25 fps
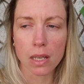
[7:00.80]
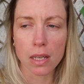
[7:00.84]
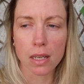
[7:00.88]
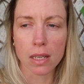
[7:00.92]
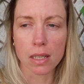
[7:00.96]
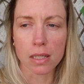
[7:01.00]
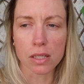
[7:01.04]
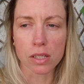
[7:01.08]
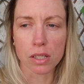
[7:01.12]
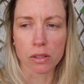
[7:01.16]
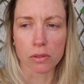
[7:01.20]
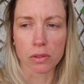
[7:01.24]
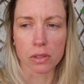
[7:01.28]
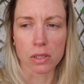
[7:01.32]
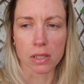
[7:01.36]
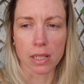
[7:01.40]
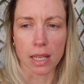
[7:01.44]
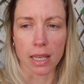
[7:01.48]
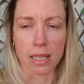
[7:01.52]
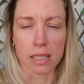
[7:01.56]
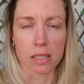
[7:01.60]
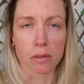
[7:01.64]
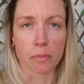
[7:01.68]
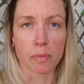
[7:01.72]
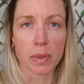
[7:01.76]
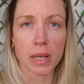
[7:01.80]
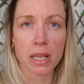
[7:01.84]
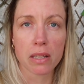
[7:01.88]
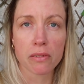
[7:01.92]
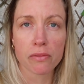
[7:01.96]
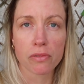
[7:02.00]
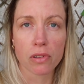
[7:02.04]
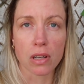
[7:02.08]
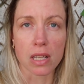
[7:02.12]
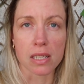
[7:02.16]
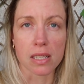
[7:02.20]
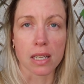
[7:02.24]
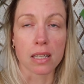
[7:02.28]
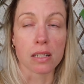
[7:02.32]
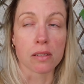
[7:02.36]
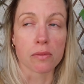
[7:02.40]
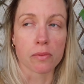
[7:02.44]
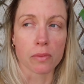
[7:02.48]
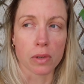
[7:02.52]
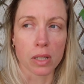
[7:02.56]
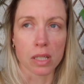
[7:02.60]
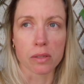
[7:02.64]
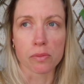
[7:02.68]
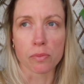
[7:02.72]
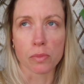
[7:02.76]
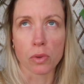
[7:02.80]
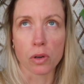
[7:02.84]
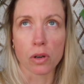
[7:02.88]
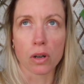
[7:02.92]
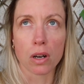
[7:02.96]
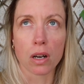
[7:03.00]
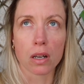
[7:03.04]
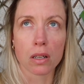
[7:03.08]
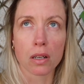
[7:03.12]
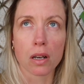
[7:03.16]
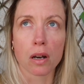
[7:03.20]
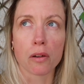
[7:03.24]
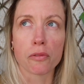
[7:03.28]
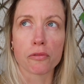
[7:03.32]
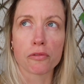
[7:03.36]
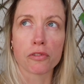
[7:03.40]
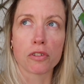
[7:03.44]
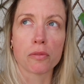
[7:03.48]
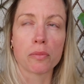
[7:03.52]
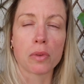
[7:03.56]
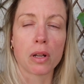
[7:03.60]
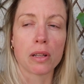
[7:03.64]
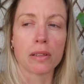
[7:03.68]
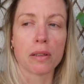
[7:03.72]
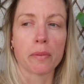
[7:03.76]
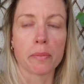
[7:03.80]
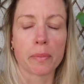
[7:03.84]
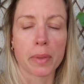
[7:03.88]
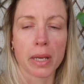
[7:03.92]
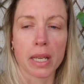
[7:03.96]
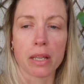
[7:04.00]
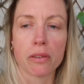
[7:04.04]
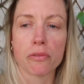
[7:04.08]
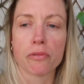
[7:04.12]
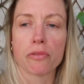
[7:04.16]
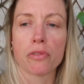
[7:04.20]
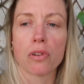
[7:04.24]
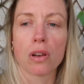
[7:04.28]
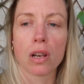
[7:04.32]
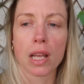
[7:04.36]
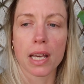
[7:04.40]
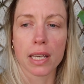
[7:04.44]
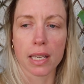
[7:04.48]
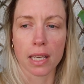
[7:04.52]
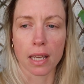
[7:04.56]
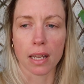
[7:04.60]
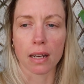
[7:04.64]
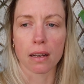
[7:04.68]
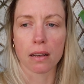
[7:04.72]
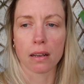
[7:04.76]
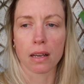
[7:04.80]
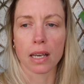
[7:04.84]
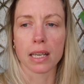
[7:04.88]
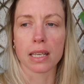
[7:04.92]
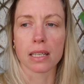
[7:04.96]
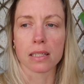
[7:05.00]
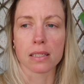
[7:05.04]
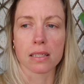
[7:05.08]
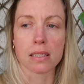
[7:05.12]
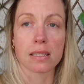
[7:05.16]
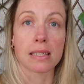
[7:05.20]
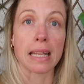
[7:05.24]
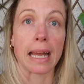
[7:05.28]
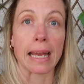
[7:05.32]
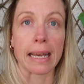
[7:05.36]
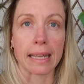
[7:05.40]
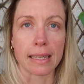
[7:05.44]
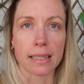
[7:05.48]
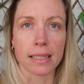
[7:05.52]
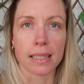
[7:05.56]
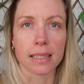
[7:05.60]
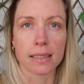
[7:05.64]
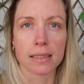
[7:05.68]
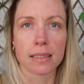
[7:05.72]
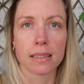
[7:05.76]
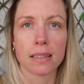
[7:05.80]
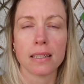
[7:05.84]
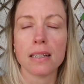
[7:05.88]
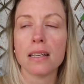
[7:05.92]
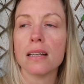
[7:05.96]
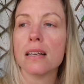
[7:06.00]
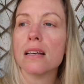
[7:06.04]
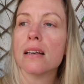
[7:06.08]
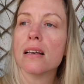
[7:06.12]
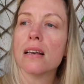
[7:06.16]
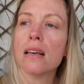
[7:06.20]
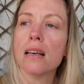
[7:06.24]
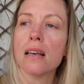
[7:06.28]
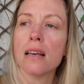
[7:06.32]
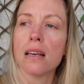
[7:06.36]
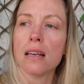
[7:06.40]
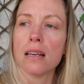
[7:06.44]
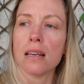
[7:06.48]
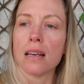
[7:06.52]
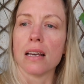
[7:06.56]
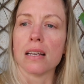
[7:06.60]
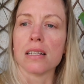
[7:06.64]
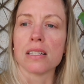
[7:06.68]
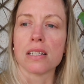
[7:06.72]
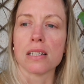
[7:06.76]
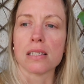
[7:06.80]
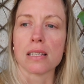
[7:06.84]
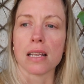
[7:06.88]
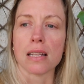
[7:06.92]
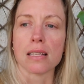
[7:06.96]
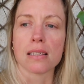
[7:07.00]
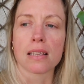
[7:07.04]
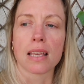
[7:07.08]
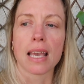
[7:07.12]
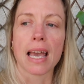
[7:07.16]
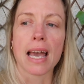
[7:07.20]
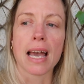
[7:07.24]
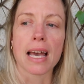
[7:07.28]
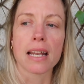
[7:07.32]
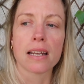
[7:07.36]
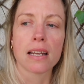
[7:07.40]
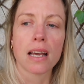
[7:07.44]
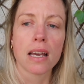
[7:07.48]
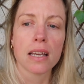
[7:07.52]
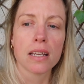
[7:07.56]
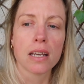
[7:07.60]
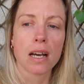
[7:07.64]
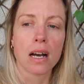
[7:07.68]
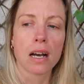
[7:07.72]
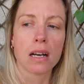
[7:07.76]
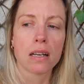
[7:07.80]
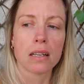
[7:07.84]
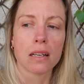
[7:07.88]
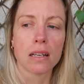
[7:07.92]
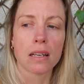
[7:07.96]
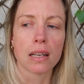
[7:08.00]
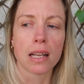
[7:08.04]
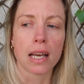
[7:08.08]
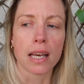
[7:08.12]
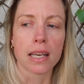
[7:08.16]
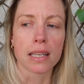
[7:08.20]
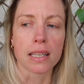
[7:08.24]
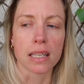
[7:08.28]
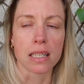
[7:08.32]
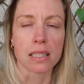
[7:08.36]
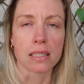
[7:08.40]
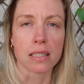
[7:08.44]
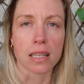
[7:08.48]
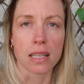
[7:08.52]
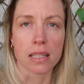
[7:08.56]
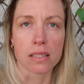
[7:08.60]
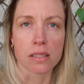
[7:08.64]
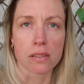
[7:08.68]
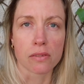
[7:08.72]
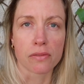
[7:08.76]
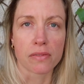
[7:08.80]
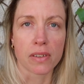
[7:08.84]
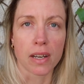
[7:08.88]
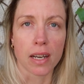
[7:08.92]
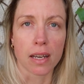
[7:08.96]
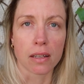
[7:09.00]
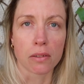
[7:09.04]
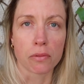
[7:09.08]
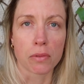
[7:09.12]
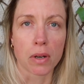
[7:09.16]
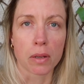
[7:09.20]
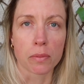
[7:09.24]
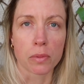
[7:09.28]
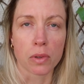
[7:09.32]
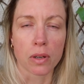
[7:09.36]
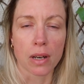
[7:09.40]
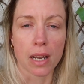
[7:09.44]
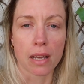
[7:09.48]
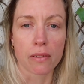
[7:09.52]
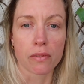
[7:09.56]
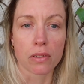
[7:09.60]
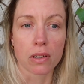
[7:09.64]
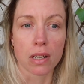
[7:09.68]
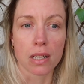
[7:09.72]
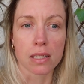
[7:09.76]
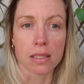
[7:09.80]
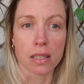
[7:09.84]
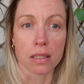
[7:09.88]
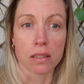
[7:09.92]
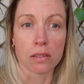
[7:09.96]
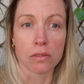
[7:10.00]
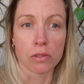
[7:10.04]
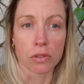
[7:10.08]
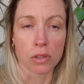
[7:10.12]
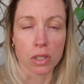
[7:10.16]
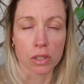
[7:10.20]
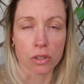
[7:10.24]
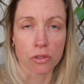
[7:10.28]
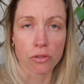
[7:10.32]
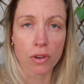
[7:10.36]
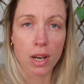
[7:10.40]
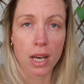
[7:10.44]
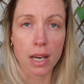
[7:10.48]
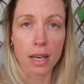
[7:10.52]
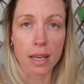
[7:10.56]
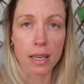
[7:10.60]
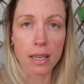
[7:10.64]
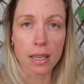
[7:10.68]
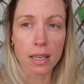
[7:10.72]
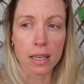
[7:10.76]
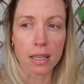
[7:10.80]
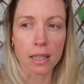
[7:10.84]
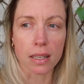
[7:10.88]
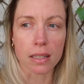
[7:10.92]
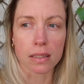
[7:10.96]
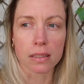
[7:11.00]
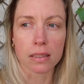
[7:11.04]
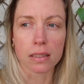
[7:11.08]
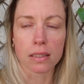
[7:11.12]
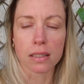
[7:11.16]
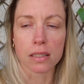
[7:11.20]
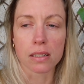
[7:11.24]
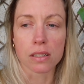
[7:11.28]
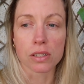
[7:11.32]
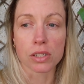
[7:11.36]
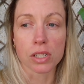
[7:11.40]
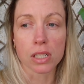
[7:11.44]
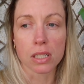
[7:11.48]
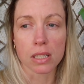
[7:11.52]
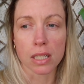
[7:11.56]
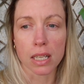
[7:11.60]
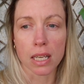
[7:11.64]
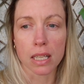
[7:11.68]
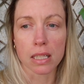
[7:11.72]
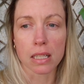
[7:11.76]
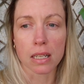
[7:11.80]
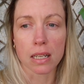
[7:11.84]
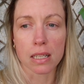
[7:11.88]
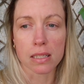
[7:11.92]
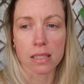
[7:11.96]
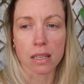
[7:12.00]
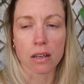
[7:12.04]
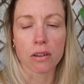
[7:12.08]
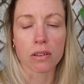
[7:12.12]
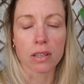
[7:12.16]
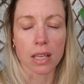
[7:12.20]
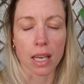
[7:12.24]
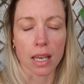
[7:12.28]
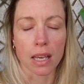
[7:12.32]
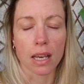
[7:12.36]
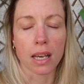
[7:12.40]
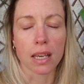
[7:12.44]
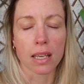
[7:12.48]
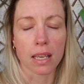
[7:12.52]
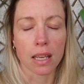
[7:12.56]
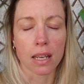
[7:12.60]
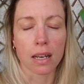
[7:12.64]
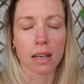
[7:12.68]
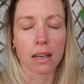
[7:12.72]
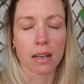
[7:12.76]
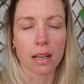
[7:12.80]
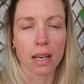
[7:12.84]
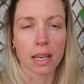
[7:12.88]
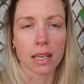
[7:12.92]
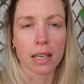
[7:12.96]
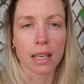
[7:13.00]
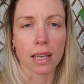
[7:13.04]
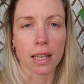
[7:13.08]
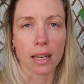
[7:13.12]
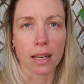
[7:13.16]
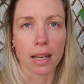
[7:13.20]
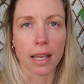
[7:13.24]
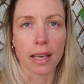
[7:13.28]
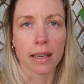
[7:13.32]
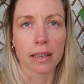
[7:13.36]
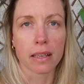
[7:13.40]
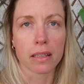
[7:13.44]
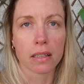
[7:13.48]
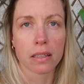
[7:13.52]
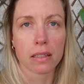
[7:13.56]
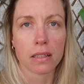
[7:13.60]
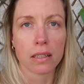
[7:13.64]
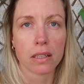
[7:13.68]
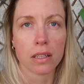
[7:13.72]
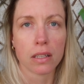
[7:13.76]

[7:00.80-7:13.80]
And she was like, is it painful? I said it's more uncomfortable than painful. I can stand it. And she said, can I like intensify it one more level? And I said, you can try, and she did, and I said, okay, I can like